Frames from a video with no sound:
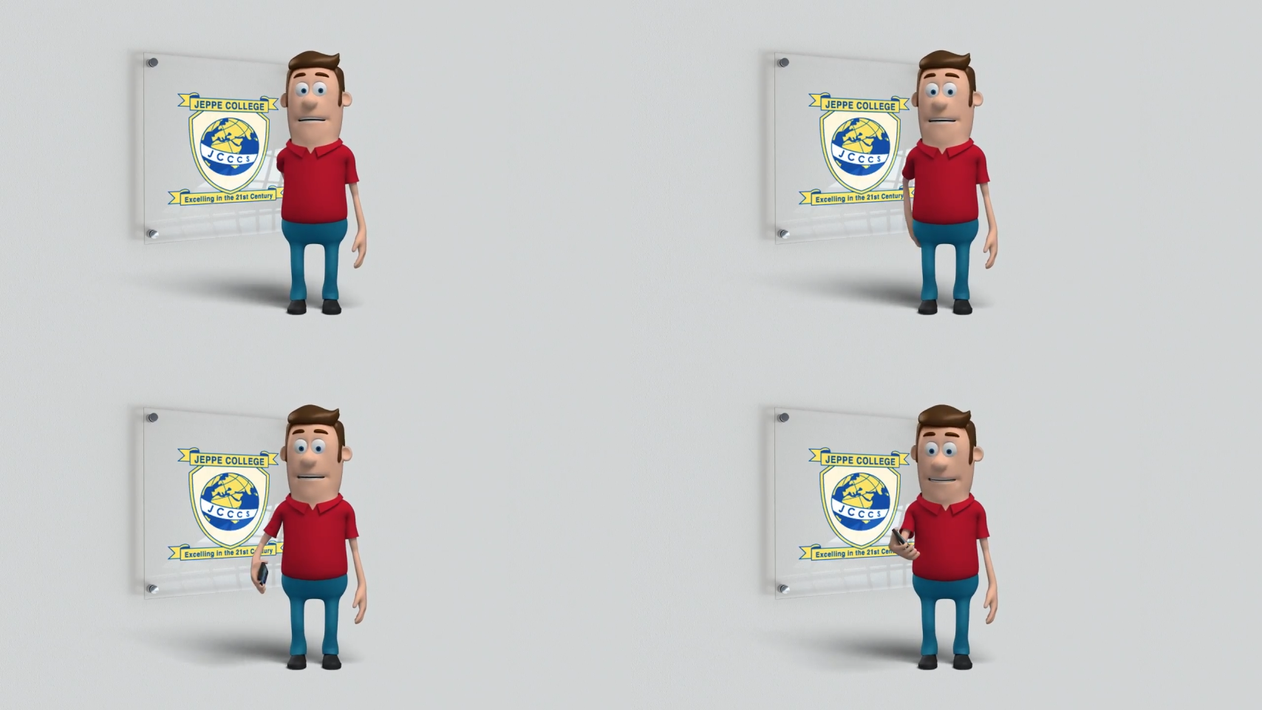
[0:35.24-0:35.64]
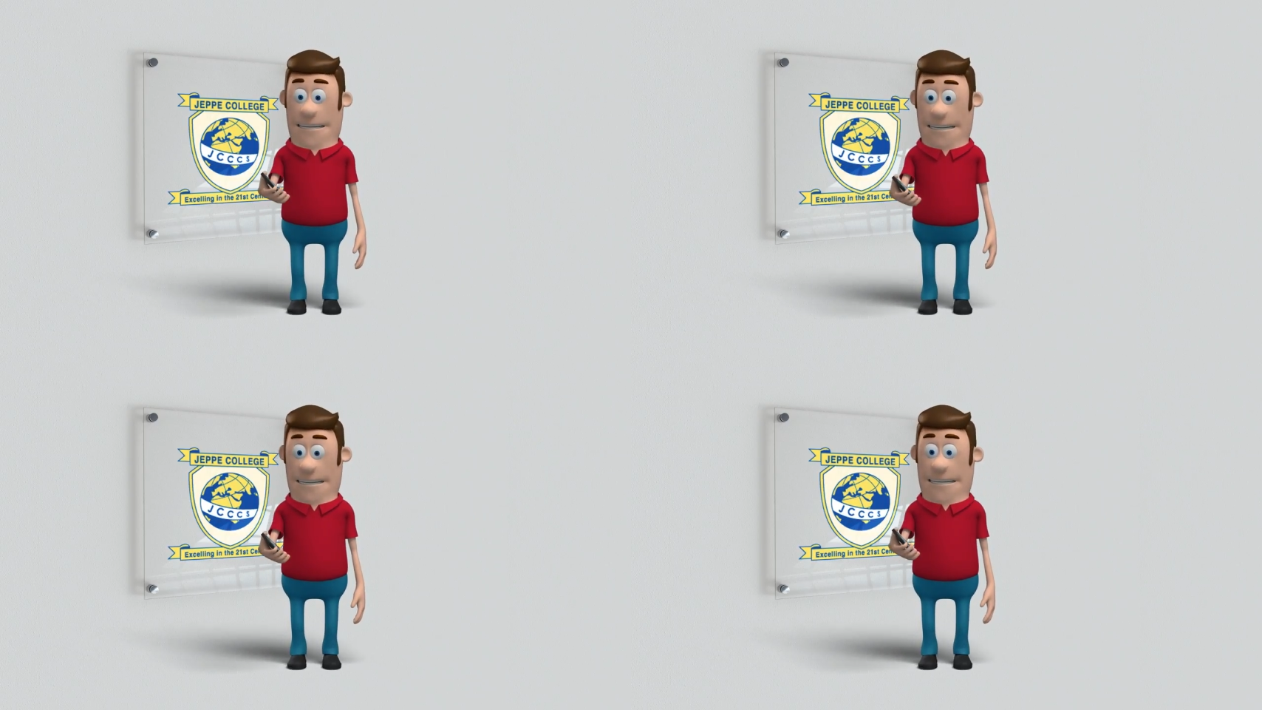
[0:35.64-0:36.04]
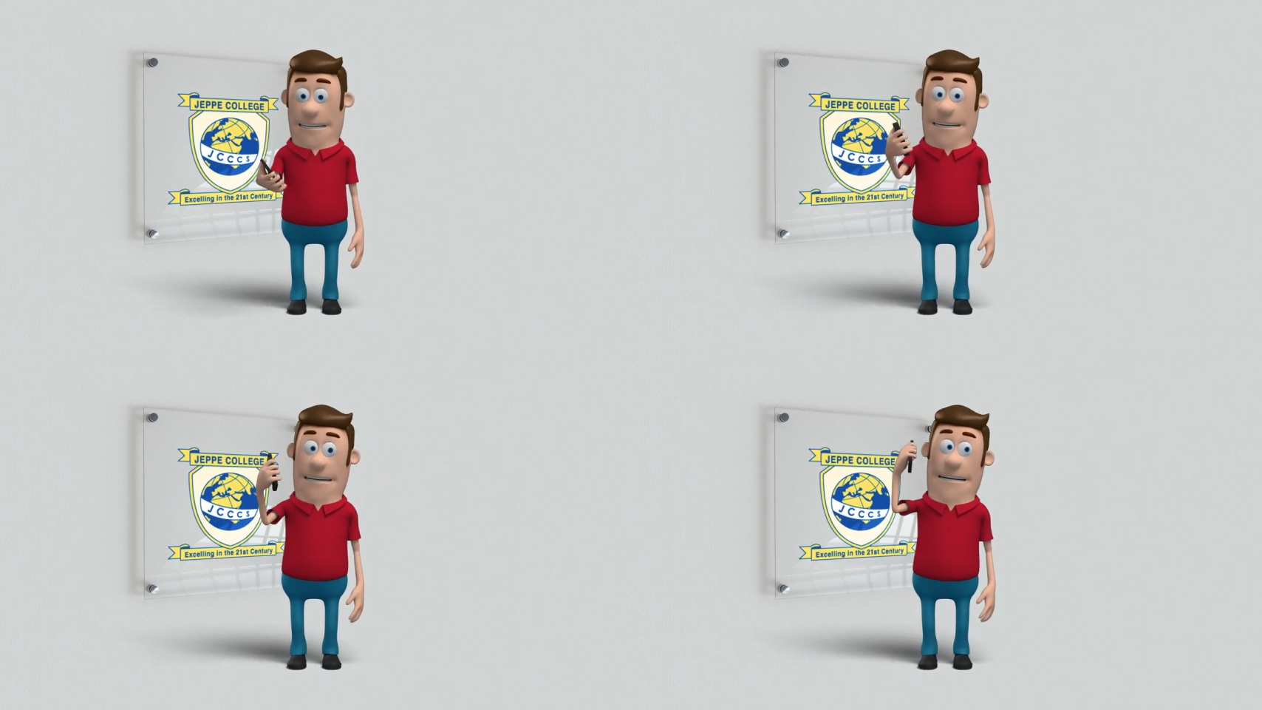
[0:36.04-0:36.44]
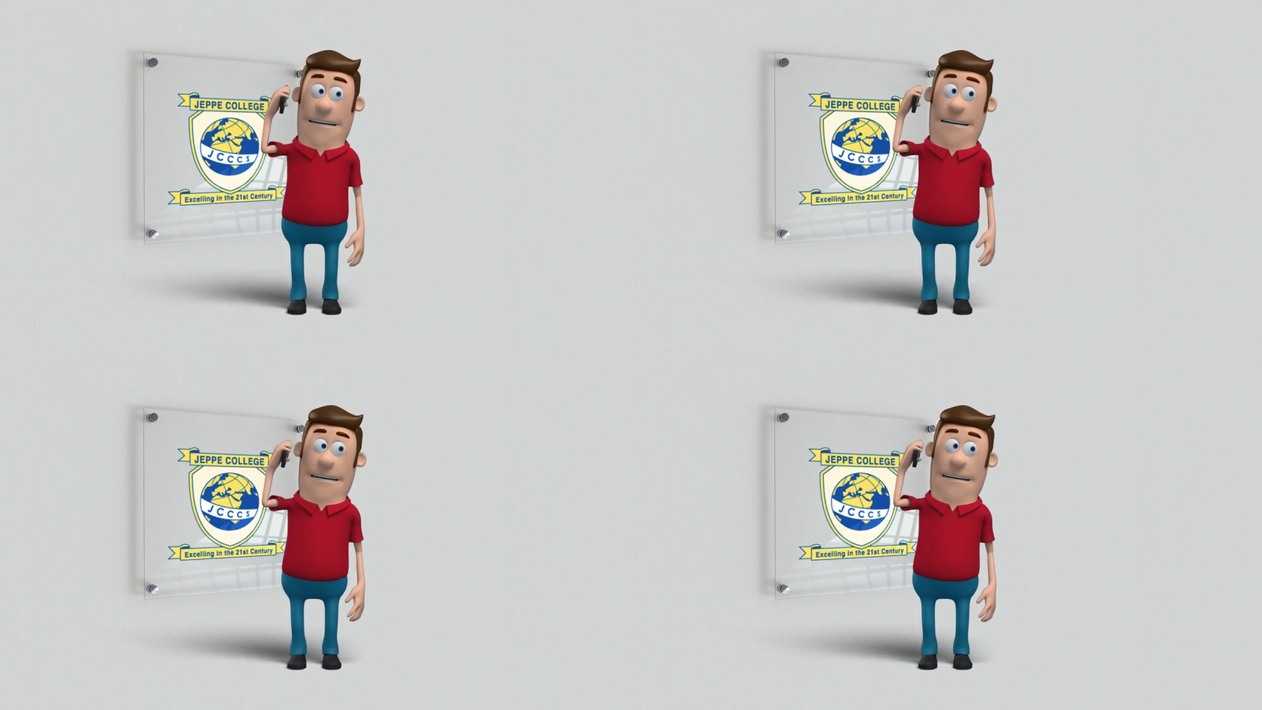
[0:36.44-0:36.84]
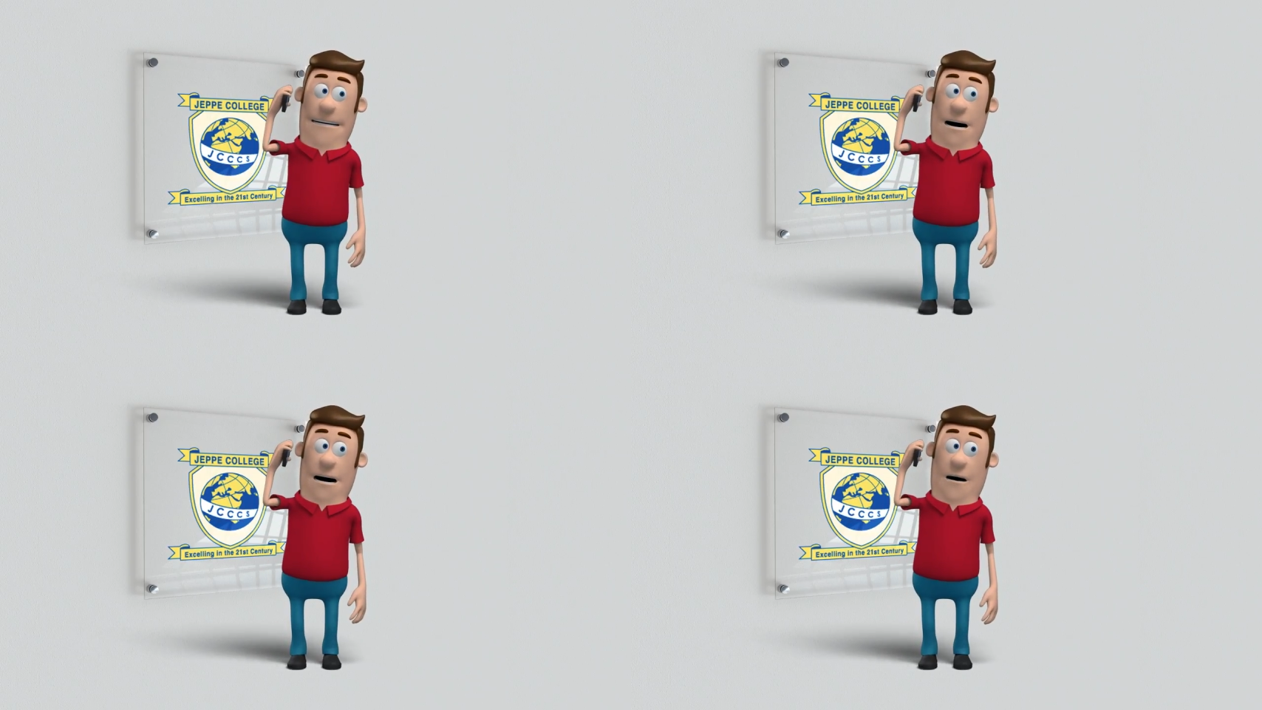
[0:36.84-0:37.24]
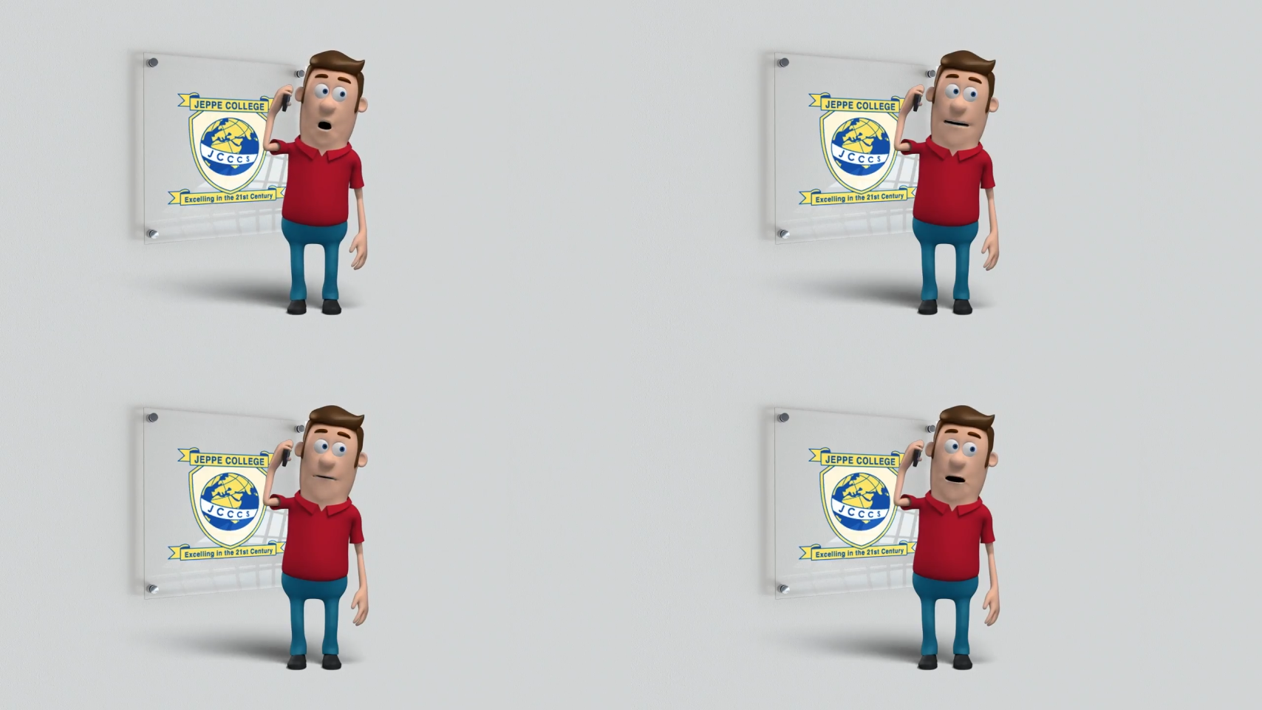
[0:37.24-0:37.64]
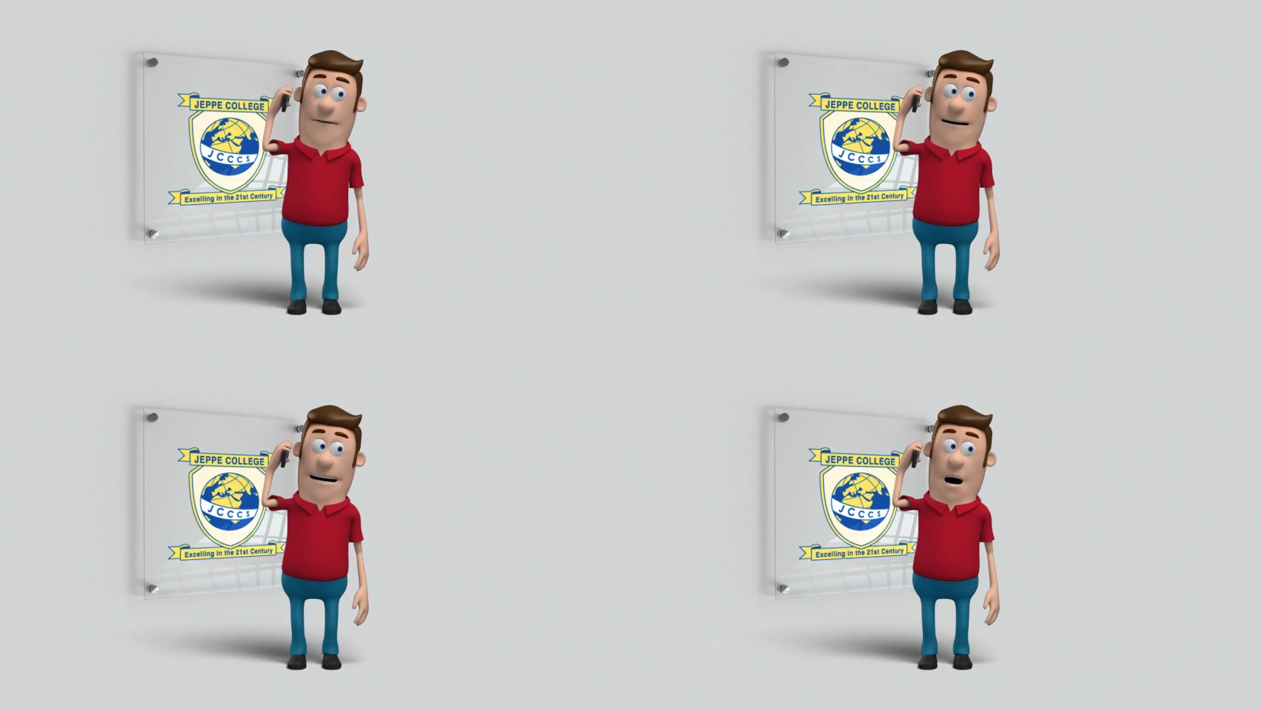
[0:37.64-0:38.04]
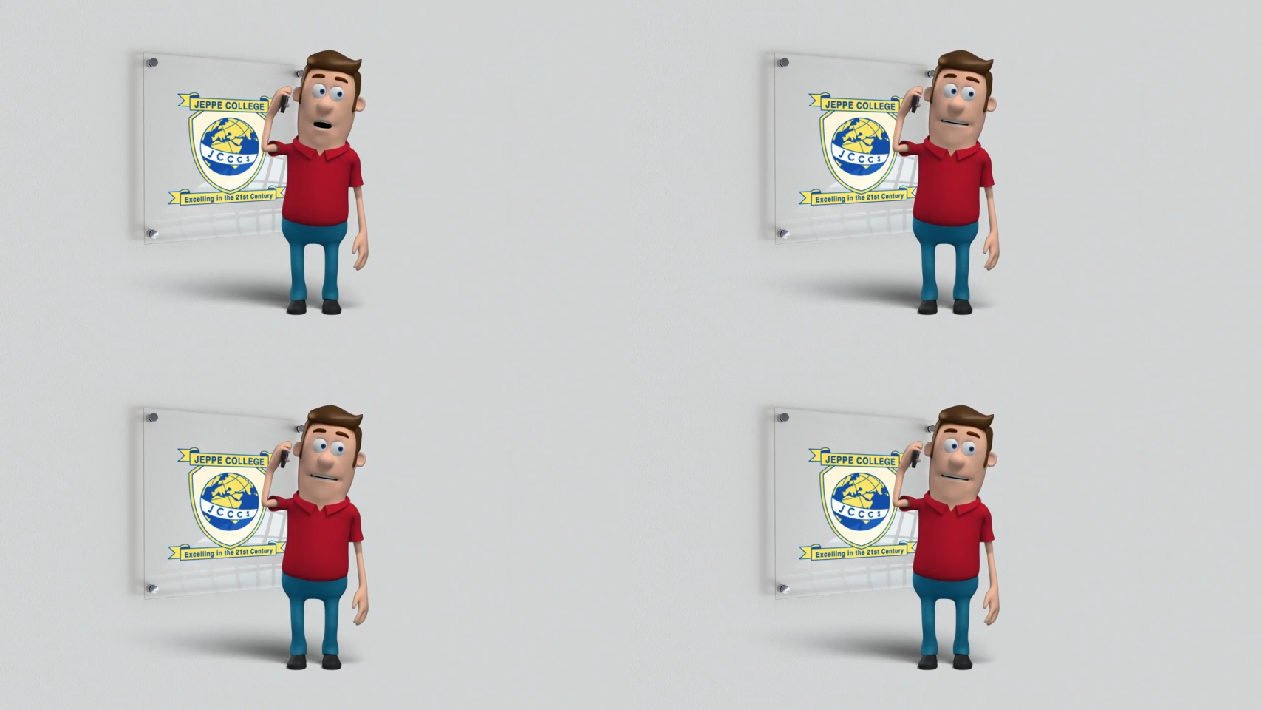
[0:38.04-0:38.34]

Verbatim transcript: Whatever career you choose, choose Jeppe College,